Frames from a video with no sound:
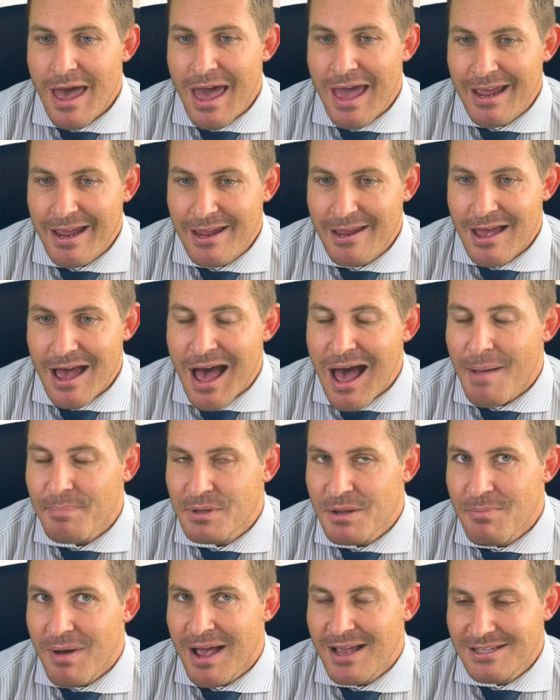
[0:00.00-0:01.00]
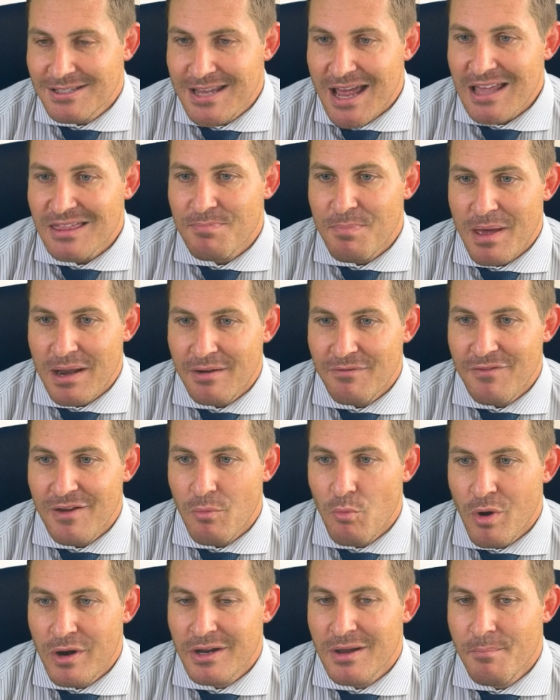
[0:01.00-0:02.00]
a optimized death
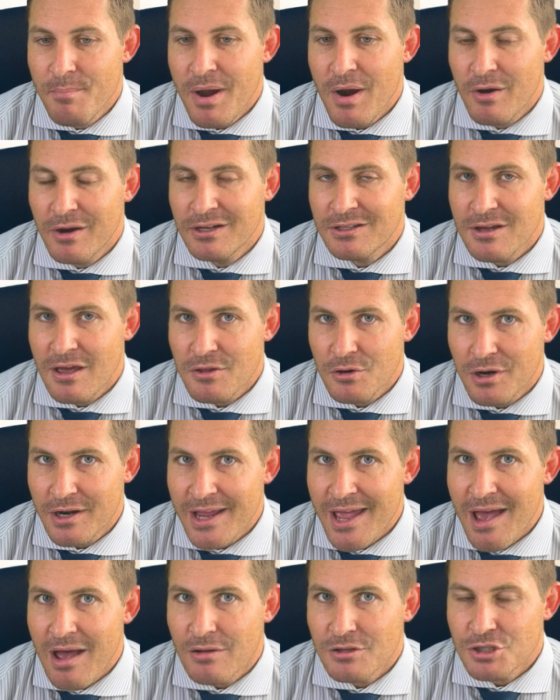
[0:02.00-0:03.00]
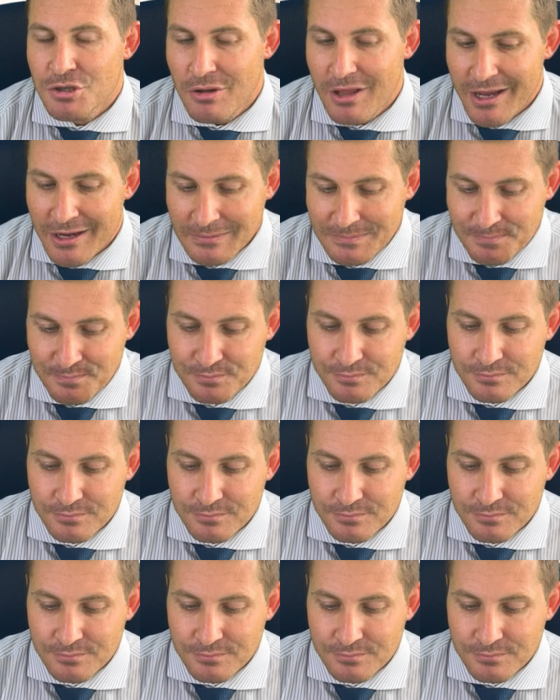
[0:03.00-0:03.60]
benefit when comparing it to other accounts. So like